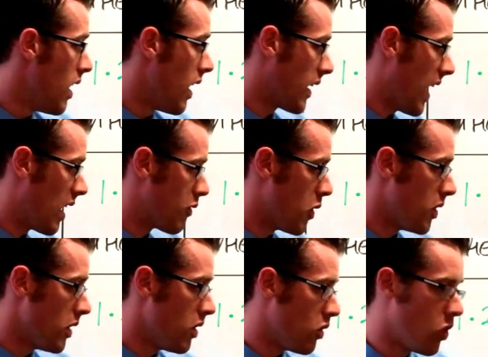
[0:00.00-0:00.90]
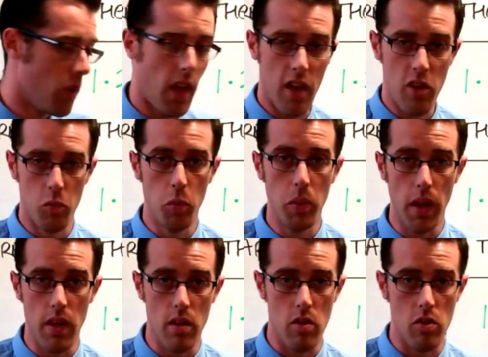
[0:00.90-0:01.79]
again I've rounded to two decimal
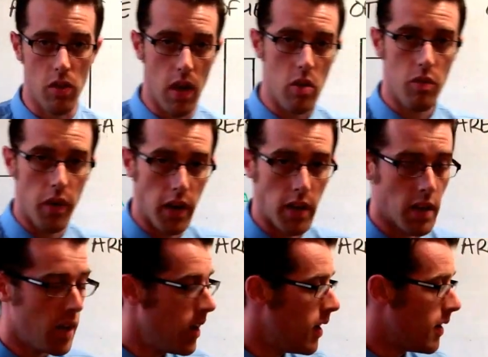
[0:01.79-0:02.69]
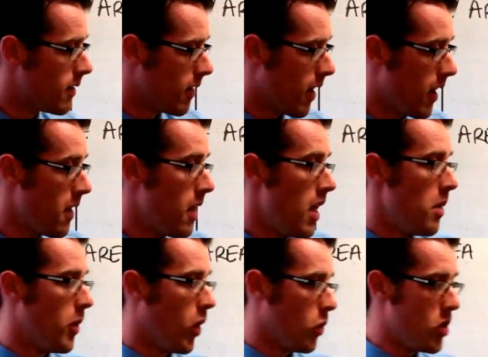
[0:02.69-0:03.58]
places, so that's fine, right?
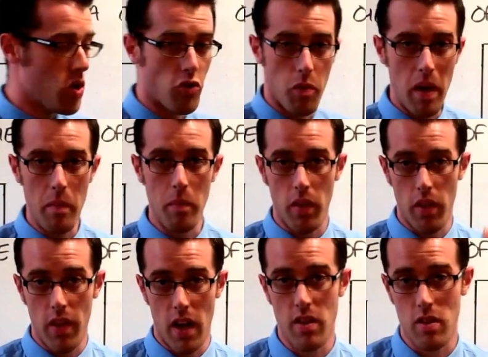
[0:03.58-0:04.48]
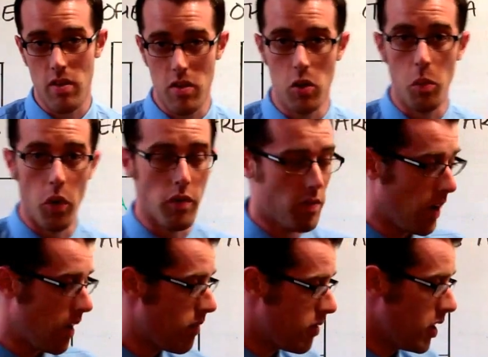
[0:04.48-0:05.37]
But we should remember that the answer is
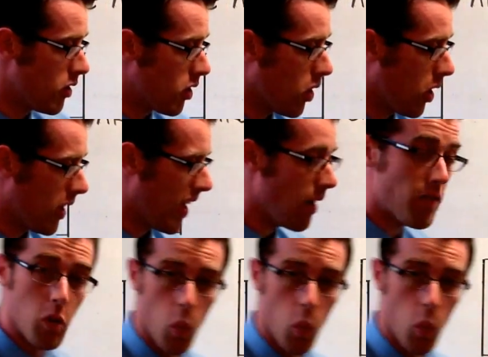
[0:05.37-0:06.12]
0.53 recurring. If you